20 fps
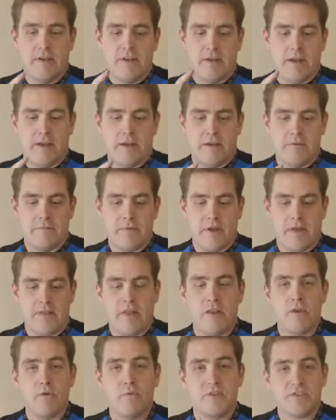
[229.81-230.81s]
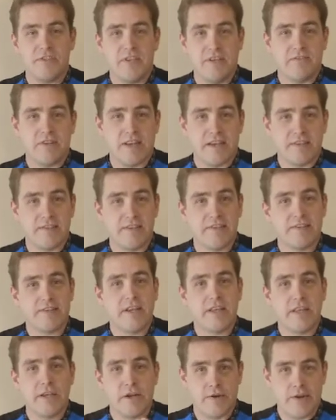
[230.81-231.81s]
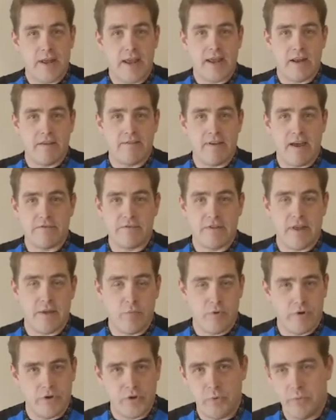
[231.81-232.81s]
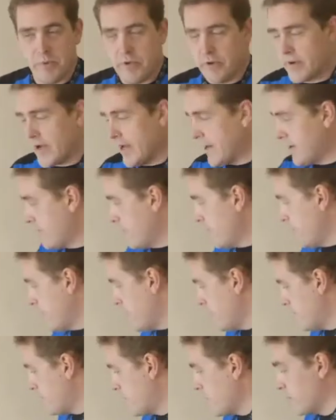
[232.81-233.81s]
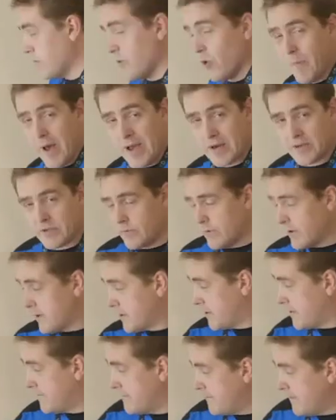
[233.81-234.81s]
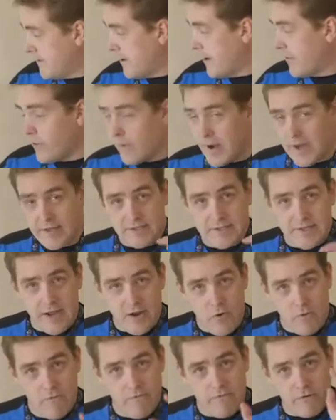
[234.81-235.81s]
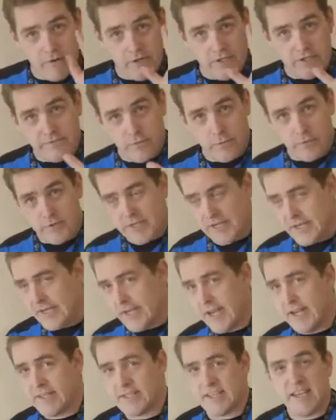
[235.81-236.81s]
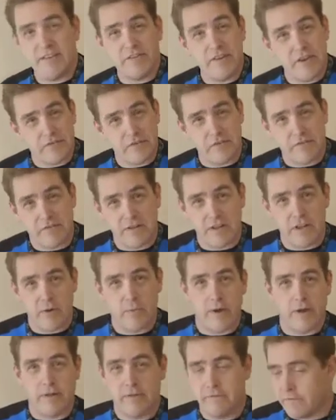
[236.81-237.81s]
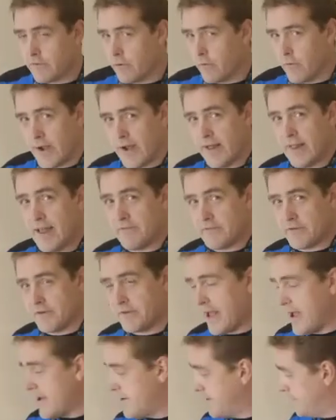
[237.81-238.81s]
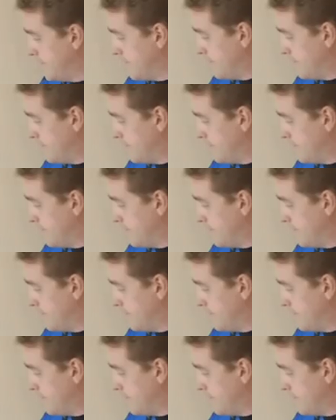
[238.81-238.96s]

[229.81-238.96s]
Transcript: And then you receive tests that say that you're negative. After that point, you'd be okay to go back to work. Otherwise, stay home for at least 14 days, even if you're feeling well for a while after that.